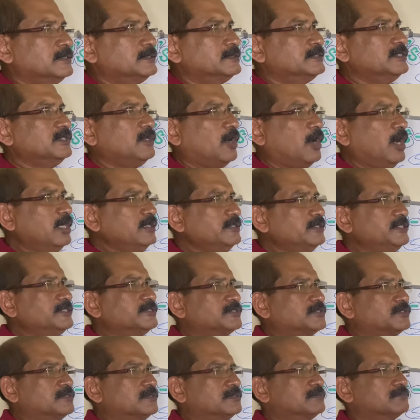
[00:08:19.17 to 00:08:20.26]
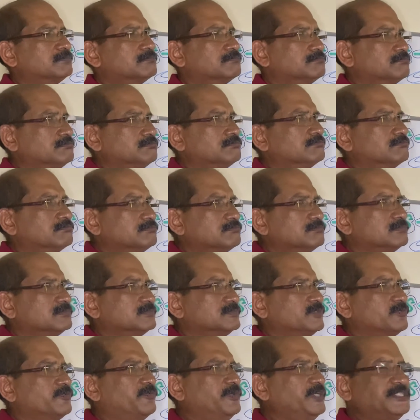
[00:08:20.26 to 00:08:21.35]
see all these
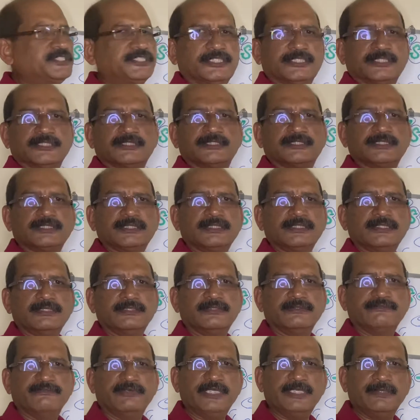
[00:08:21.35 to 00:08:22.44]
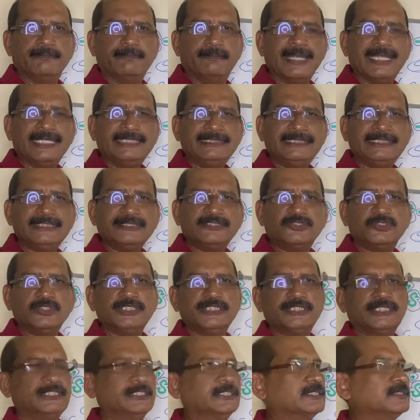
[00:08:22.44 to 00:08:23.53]
features when blended
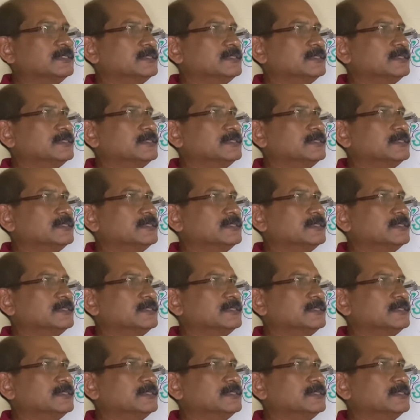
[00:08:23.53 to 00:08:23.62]
together